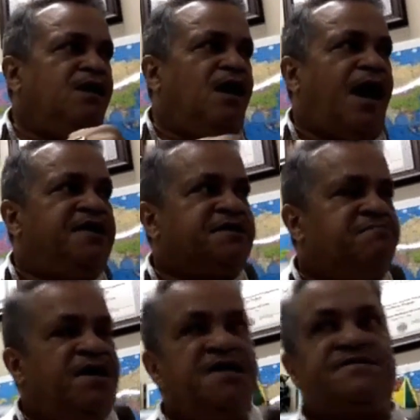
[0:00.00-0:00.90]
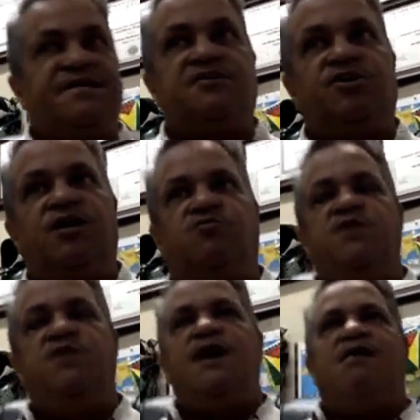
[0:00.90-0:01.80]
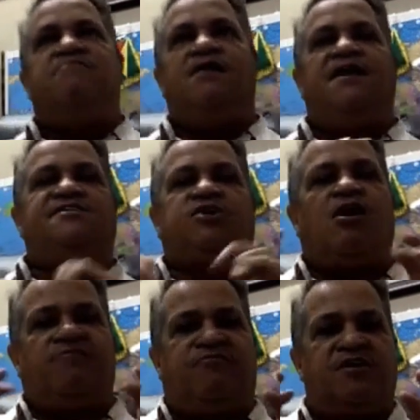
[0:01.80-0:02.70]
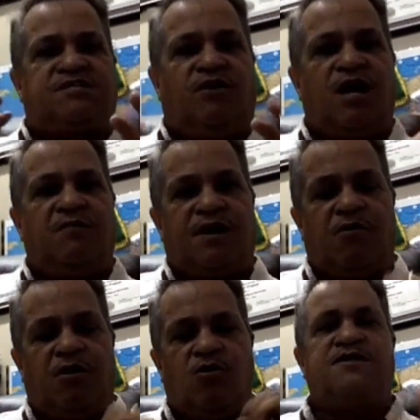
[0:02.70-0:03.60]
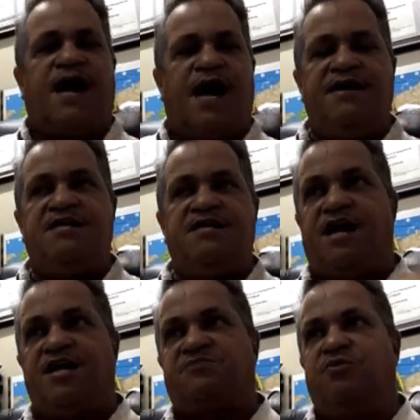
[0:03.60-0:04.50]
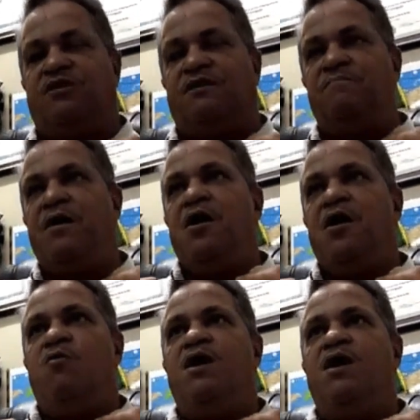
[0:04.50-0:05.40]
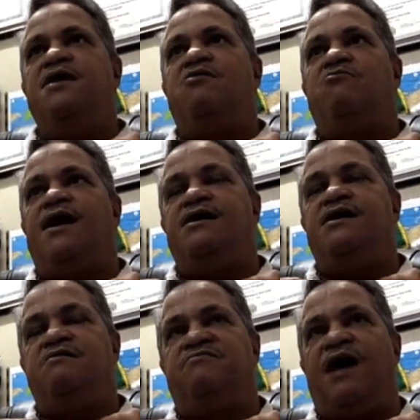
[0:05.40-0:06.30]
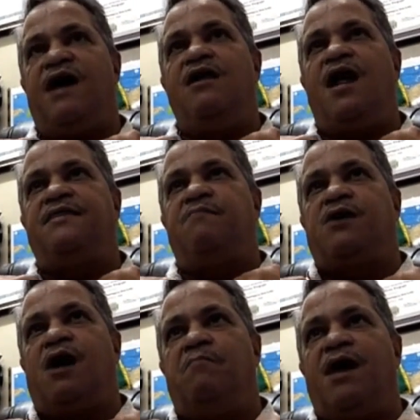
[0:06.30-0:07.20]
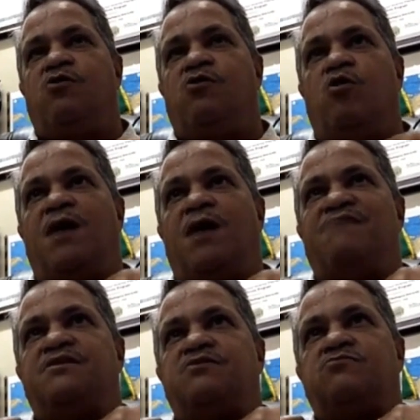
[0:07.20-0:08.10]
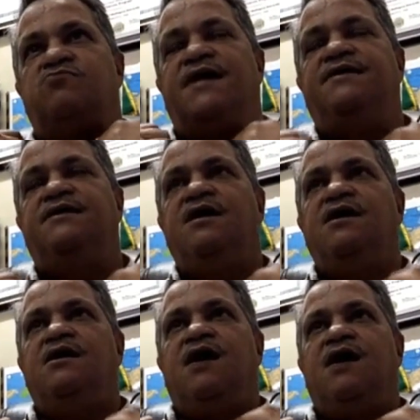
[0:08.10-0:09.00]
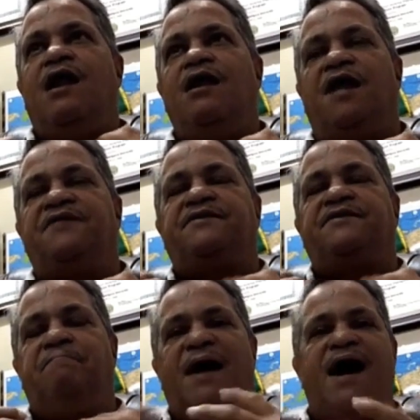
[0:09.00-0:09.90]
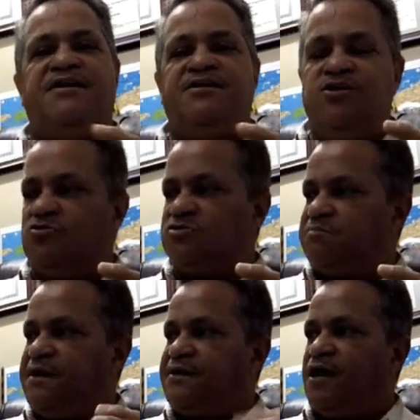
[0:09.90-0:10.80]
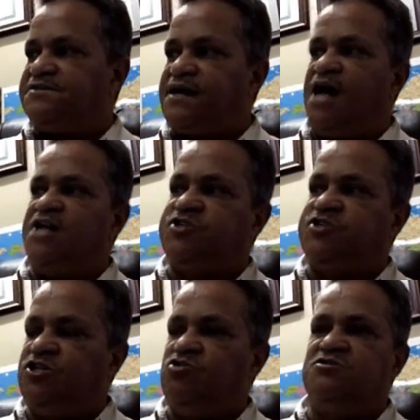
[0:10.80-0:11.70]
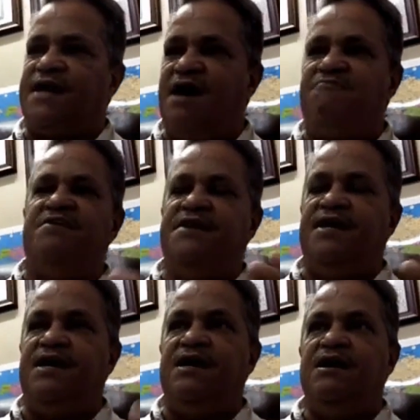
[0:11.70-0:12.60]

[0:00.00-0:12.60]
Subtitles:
and it's amazing, so that let us talk first of all about our own Guyanese diaspora. When they arrive, a lot of them come back home having read a lot of the bad news, because the Kaieteur news every day,